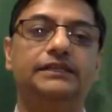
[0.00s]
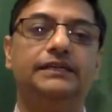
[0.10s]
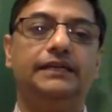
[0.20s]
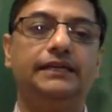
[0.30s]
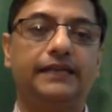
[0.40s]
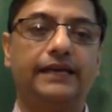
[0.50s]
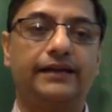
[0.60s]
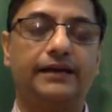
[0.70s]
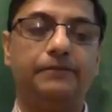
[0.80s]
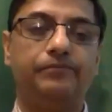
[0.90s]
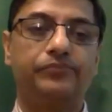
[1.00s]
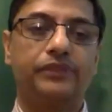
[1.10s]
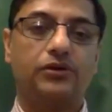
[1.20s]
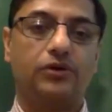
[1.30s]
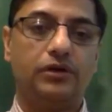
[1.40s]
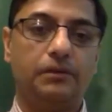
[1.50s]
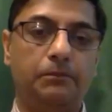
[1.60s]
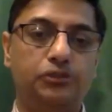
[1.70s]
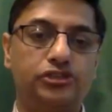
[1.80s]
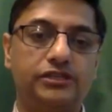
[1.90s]
in Kerala called
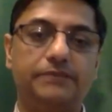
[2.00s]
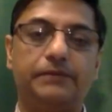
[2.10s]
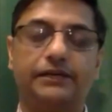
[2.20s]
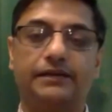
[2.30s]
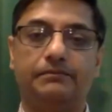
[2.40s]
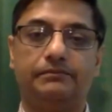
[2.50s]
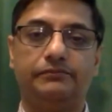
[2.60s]
Patnam,